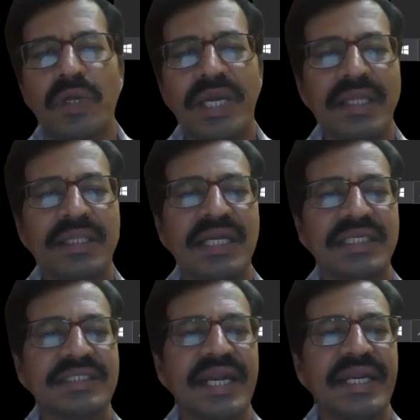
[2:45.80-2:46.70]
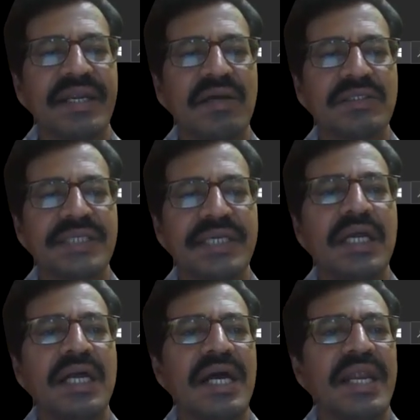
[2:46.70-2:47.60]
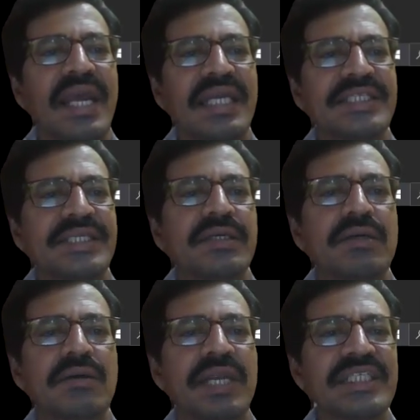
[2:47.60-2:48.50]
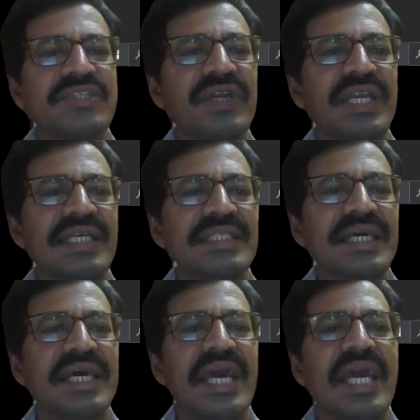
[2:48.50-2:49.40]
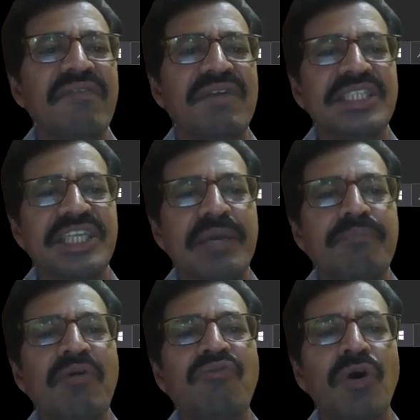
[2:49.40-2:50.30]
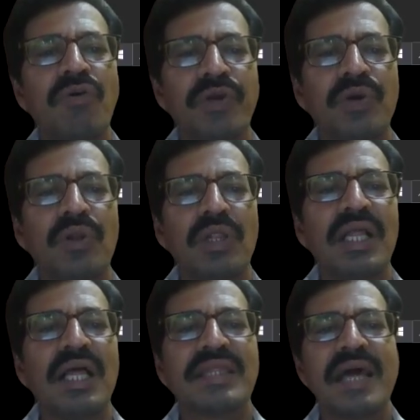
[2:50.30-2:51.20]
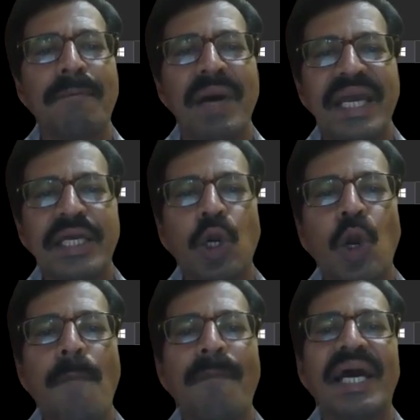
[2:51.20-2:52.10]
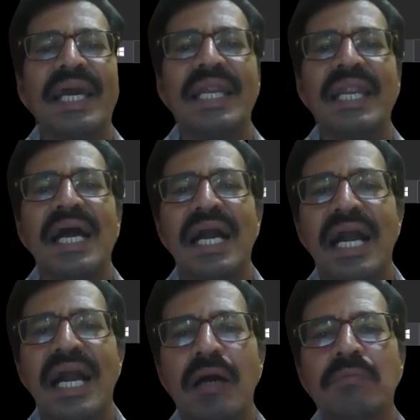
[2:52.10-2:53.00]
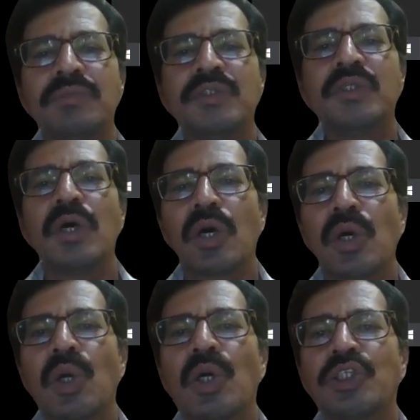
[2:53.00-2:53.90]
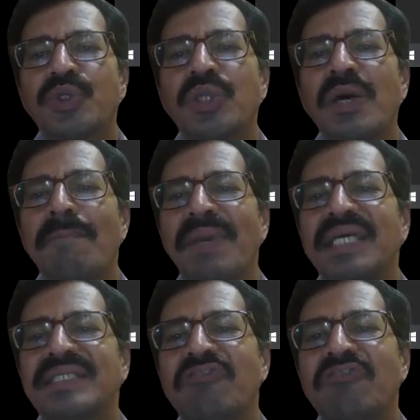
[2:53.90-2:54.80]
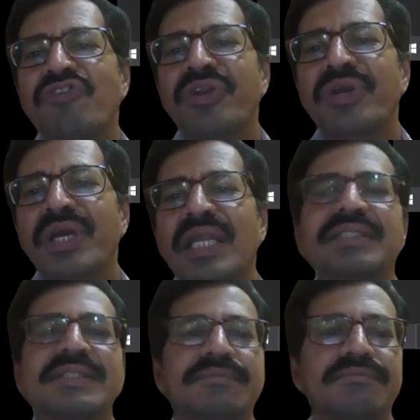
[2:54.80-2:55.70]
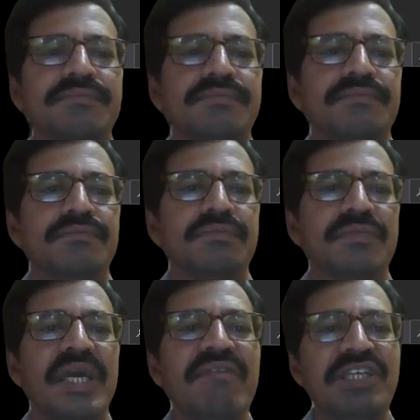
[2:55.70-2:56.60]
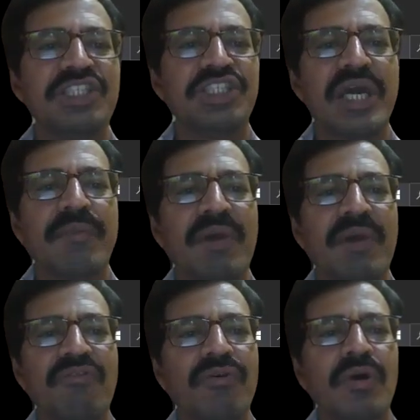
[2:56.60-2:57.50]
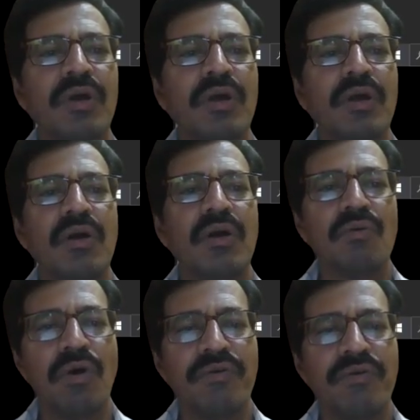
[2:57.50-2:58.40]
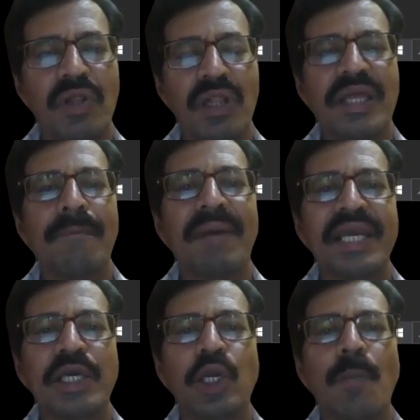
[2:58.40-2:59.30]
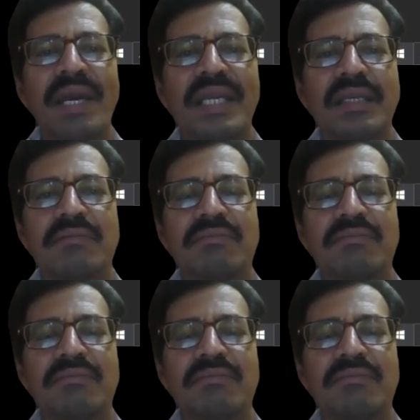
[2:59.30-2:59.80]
Okay, that is the right answer. Next one is, in which type of ovule the micropyle comes close to the base of funiculus? In which type of ovule the micropyle,